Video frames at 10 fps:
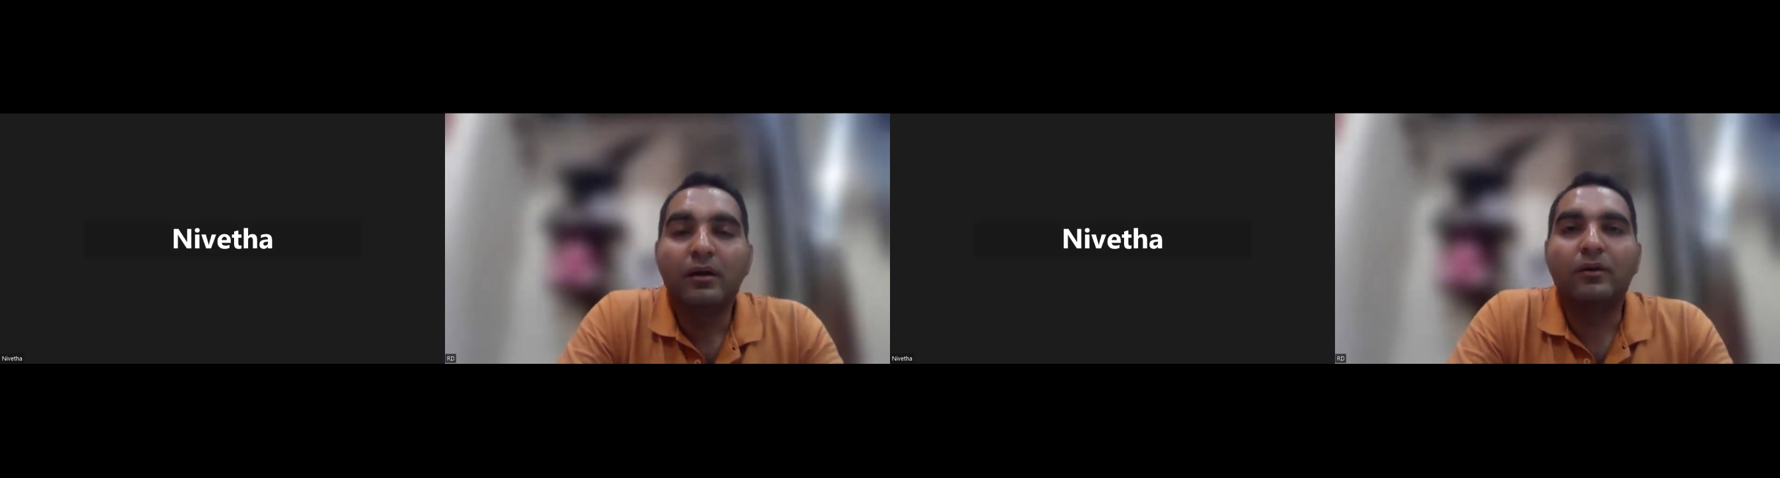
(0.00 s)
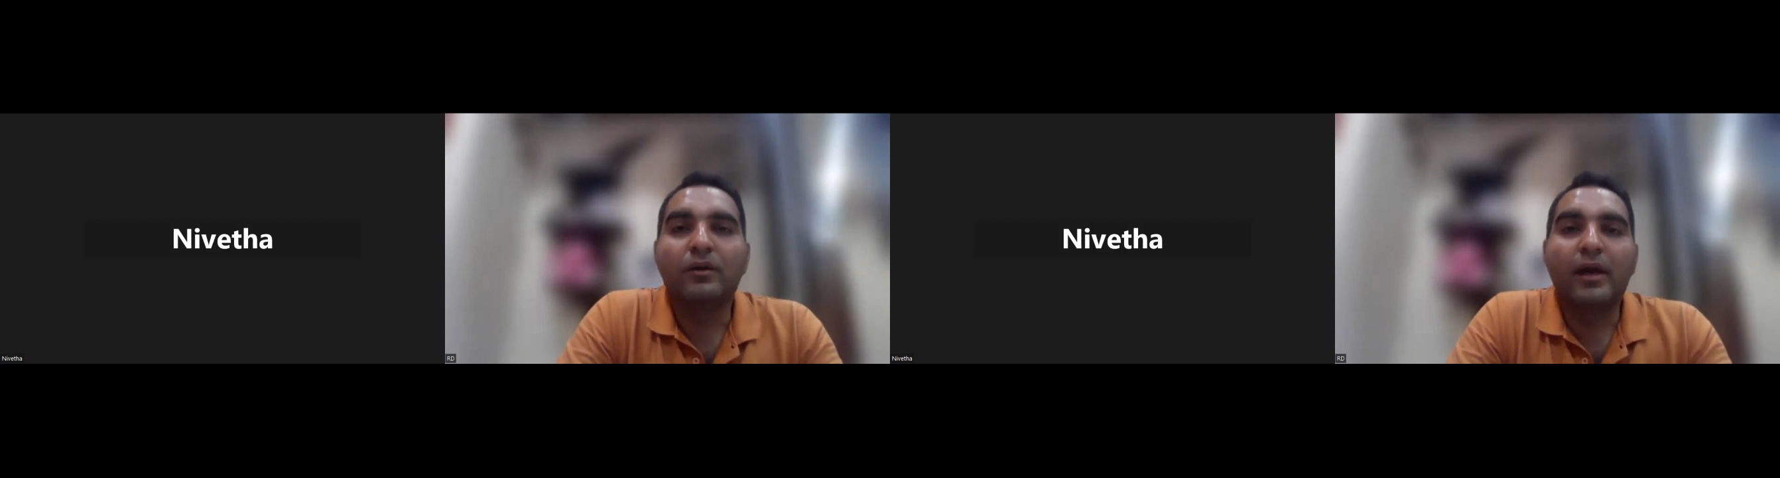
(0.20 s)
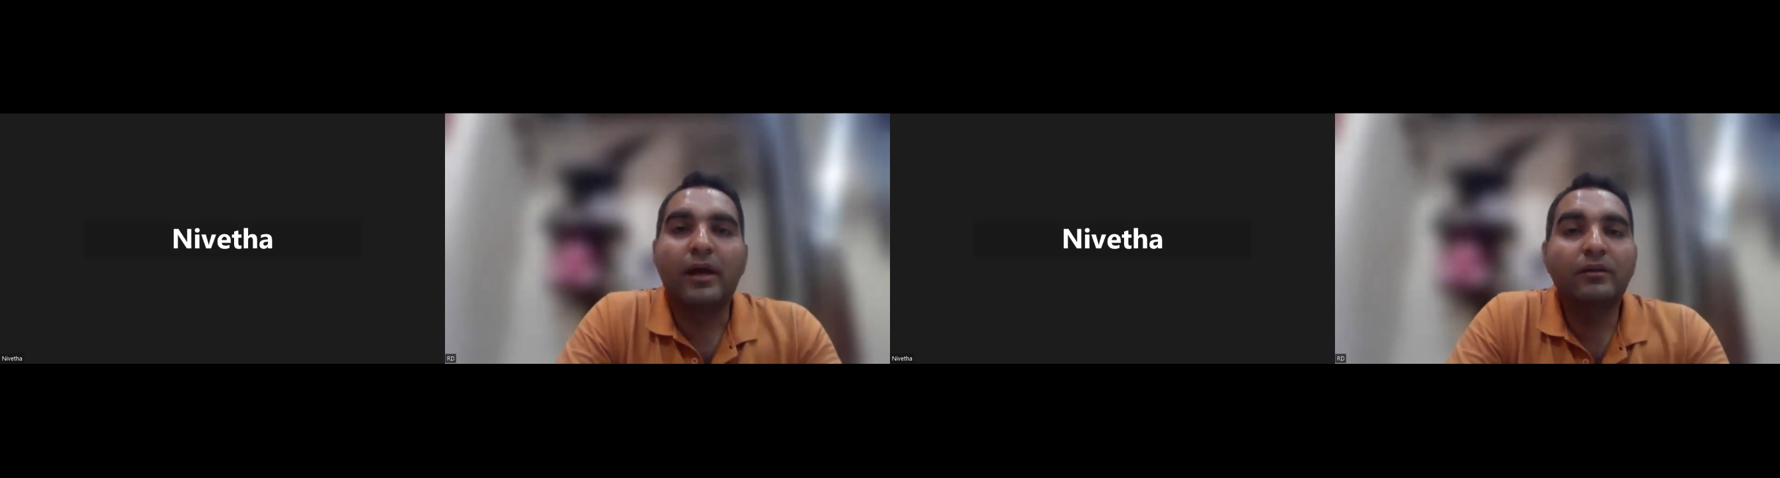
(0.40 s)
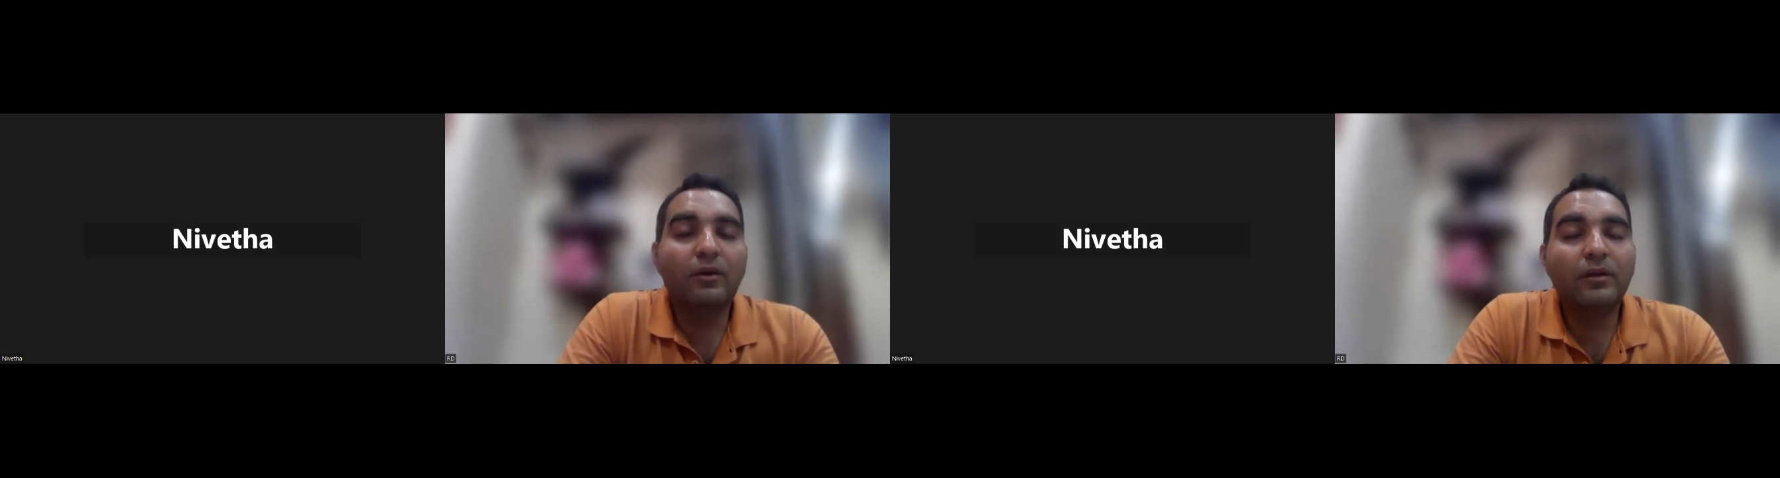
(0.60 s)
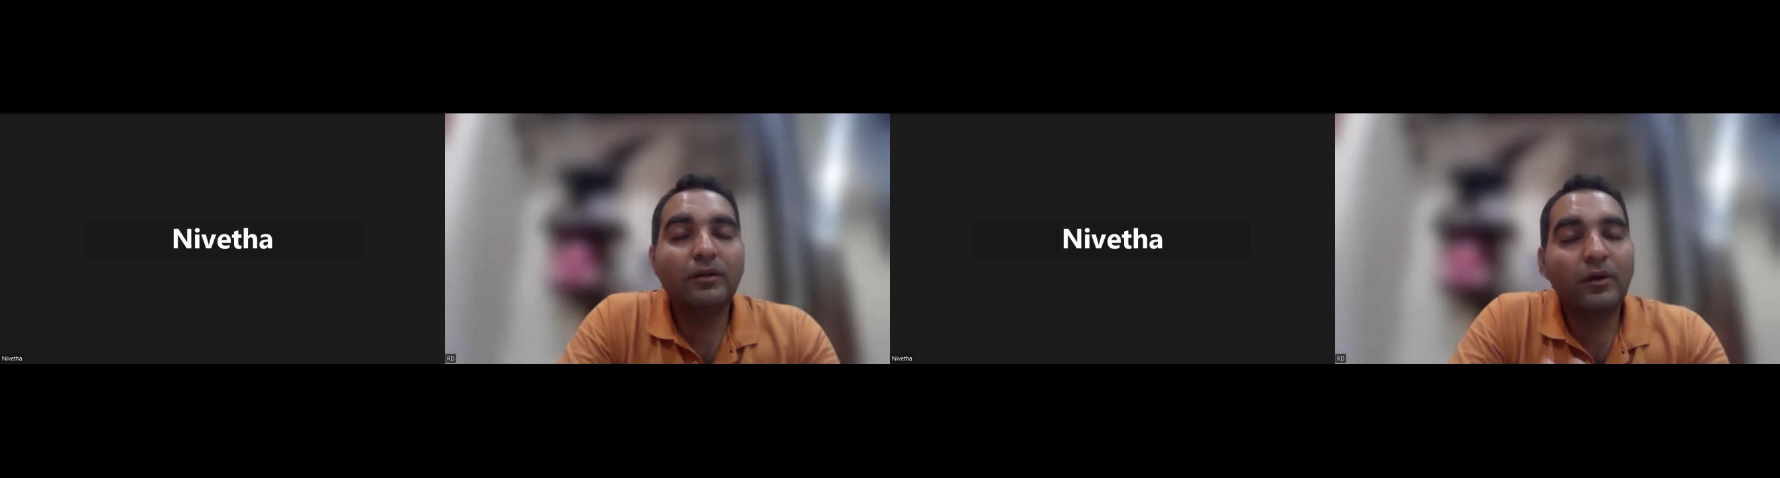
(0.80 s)
Okay. I
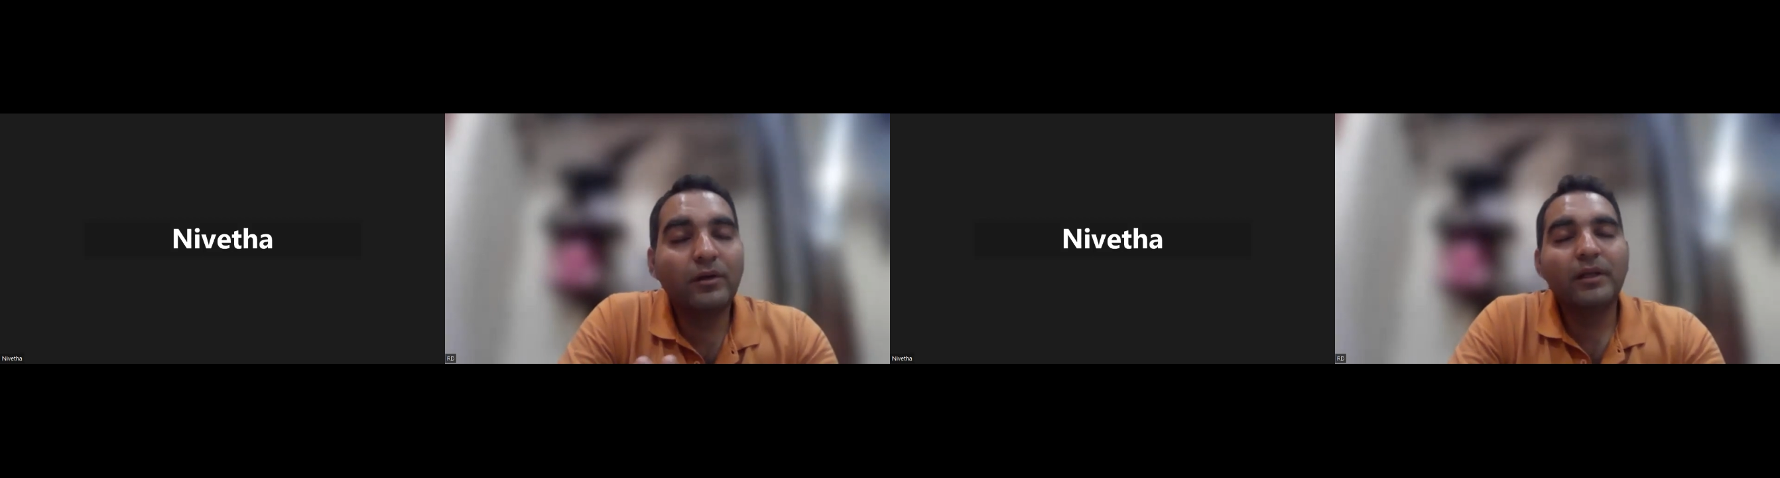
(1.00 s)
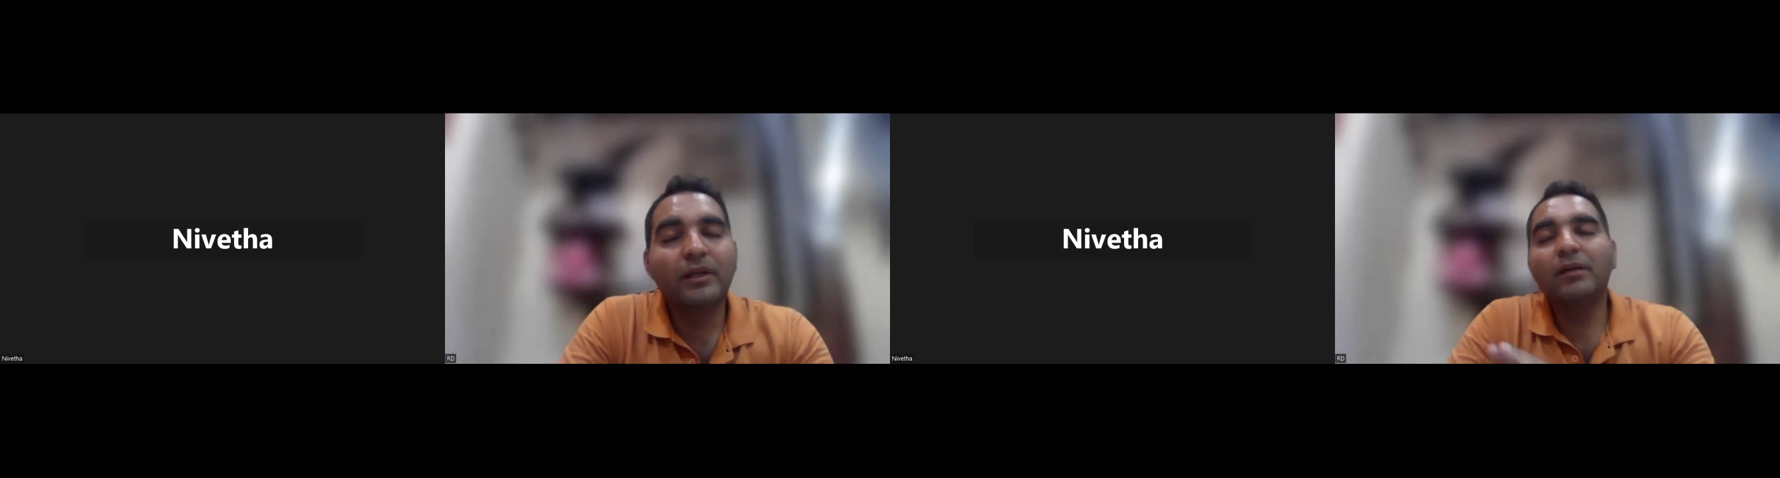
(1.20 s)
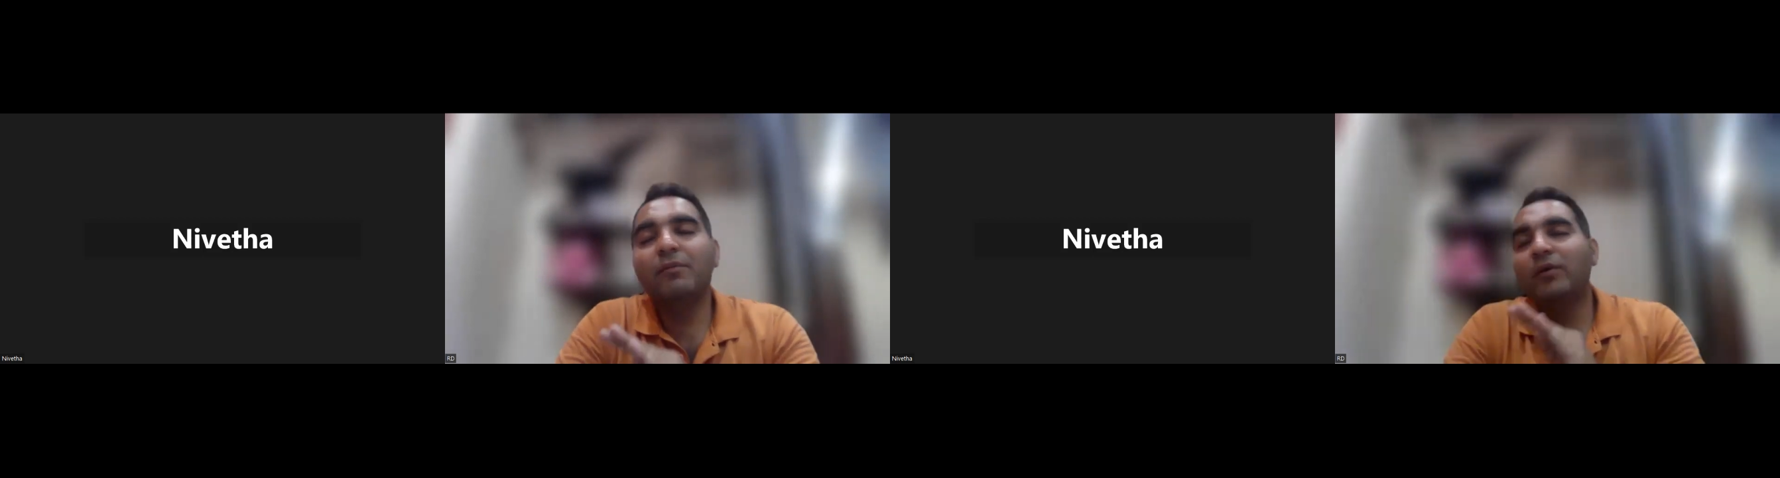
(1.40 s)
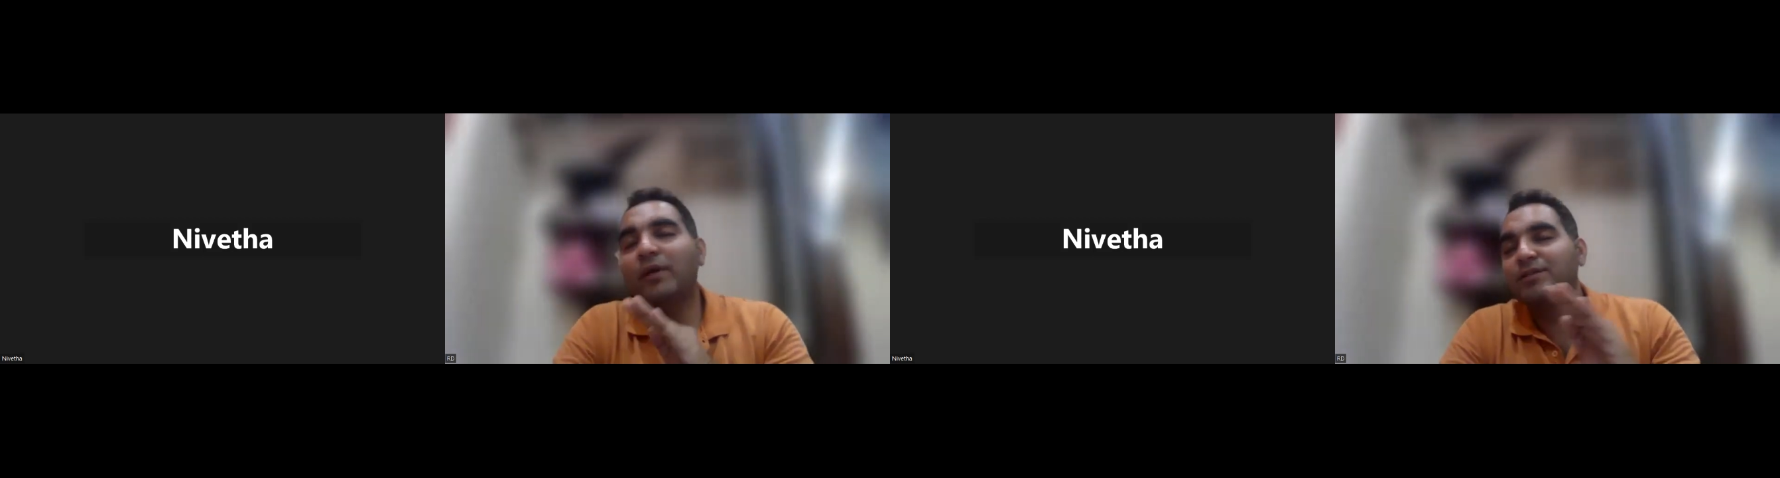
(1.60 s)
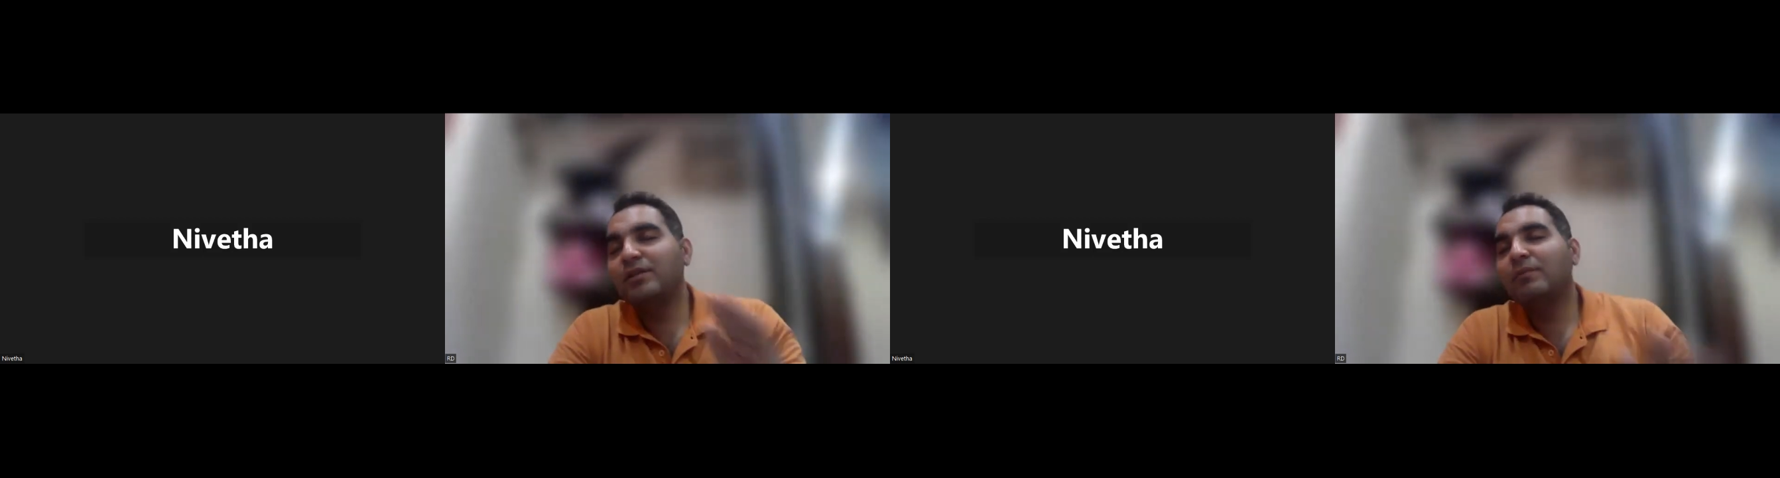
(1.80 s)
thought you are telling about
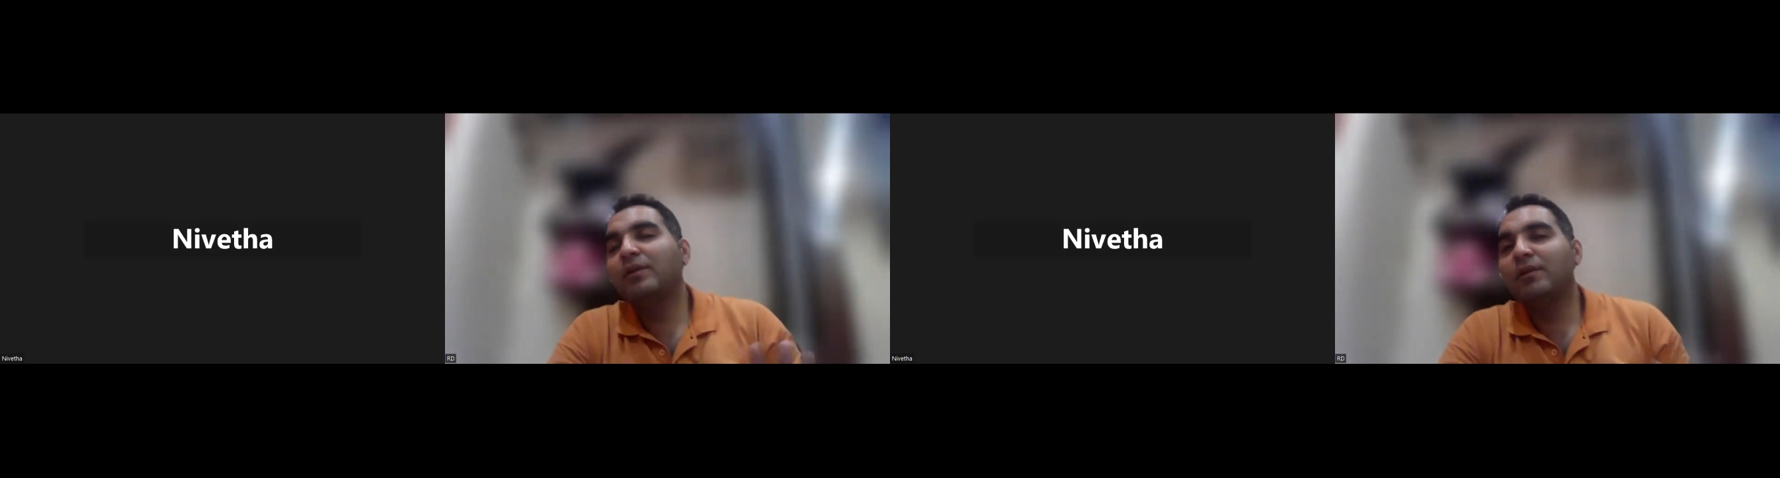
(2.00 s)
HTML